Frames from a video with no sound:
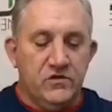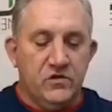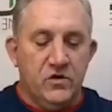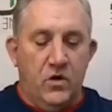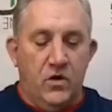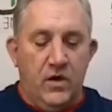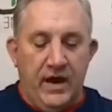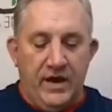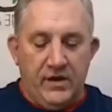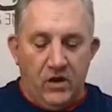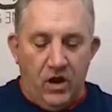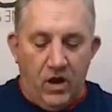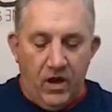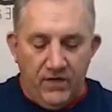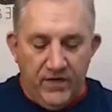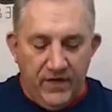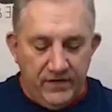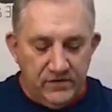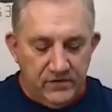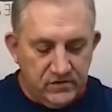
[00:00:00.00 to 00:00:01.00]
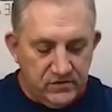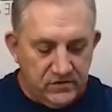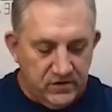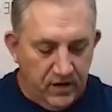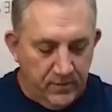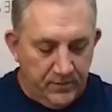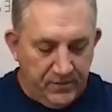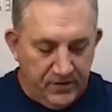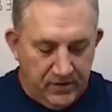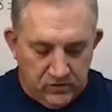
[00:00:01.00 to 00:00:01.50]
So I called on this
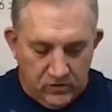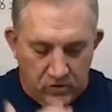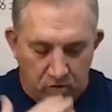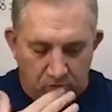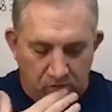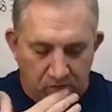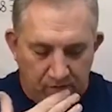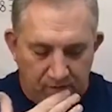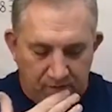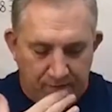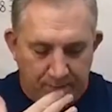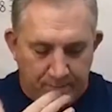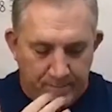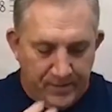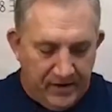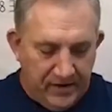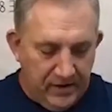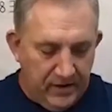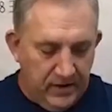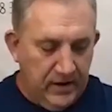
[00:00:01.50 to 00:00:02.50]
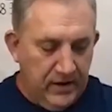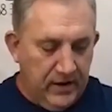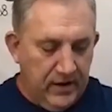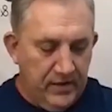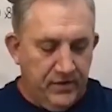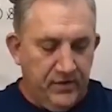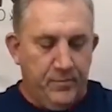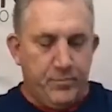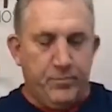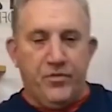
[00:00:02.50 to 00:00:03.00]
company, a local company.
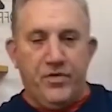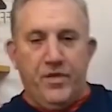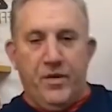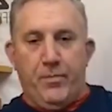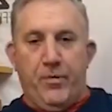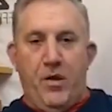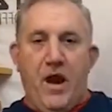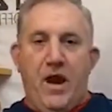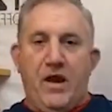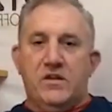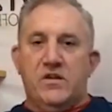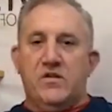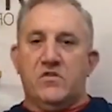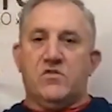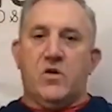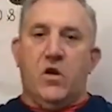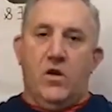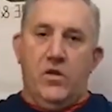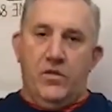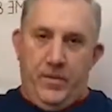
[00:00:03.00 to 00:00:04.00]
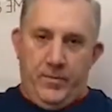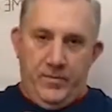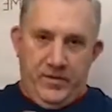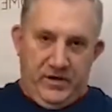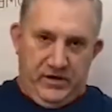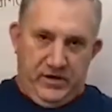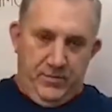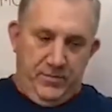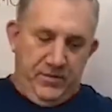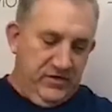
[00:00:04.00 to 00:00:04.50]
Uh, the, the, product is called, I'm
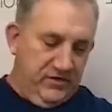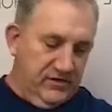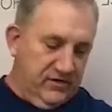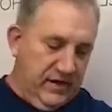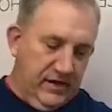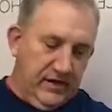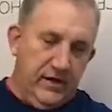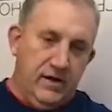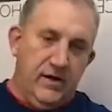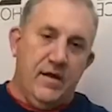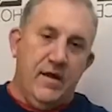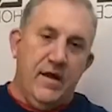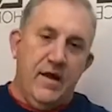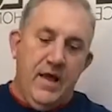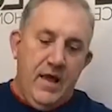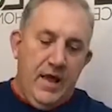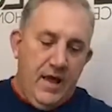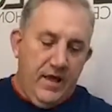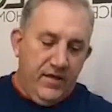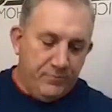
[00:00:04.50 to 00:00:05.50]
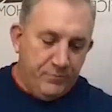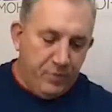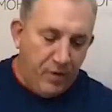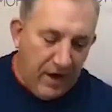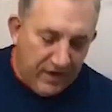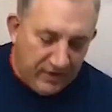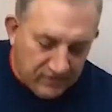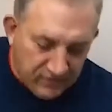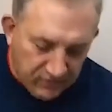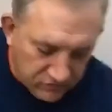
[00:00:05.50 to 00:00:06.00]
going to give me a second here. The
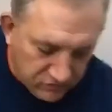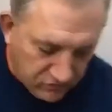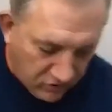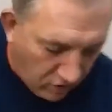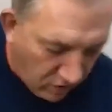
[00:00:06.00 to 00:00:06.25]
product is